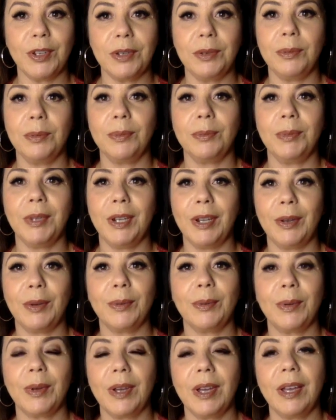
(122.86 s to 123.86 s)
you, you know.
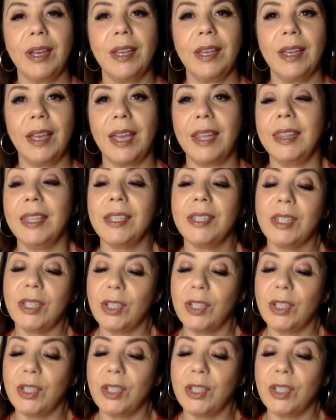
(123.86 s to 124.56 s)
And this